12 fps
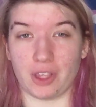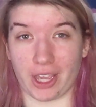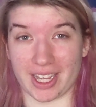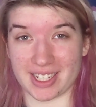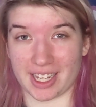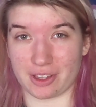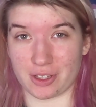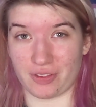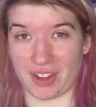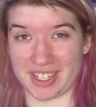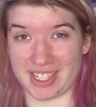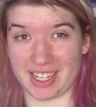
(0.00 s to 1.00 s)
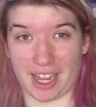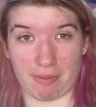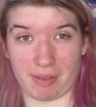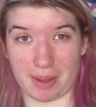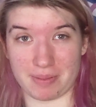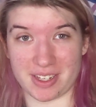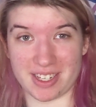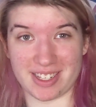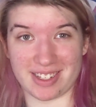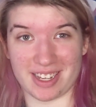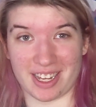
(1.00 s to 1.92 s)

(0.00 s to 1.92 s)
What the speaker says: You guys like those fancy time lapses?